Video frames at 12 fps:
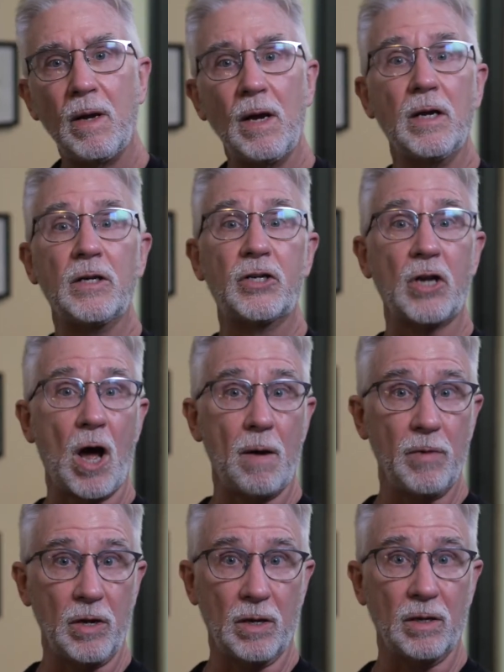
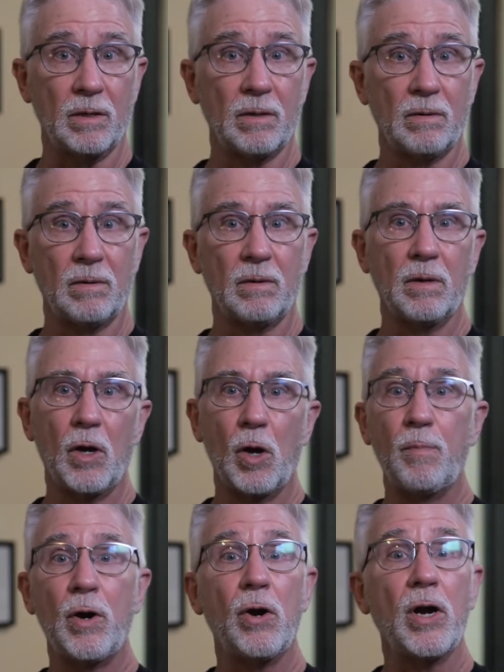Insomnia,
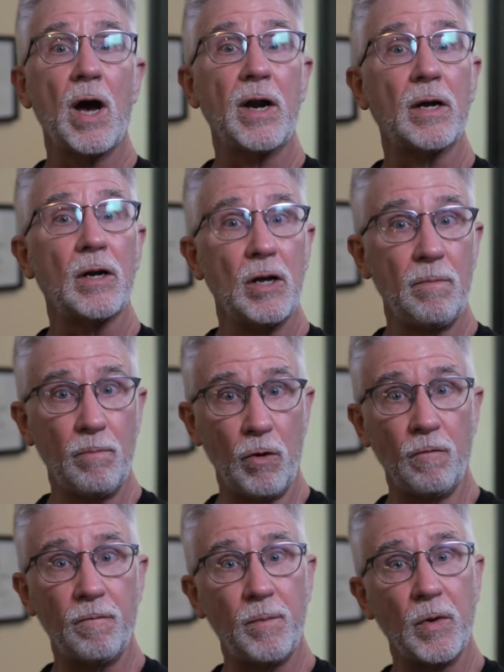periodic limb
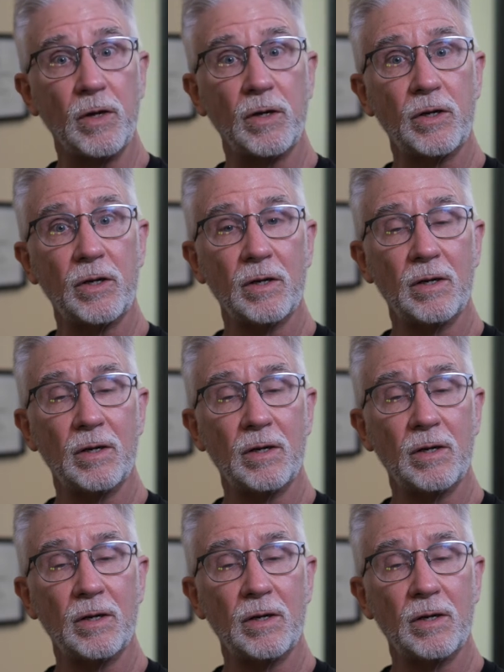movements,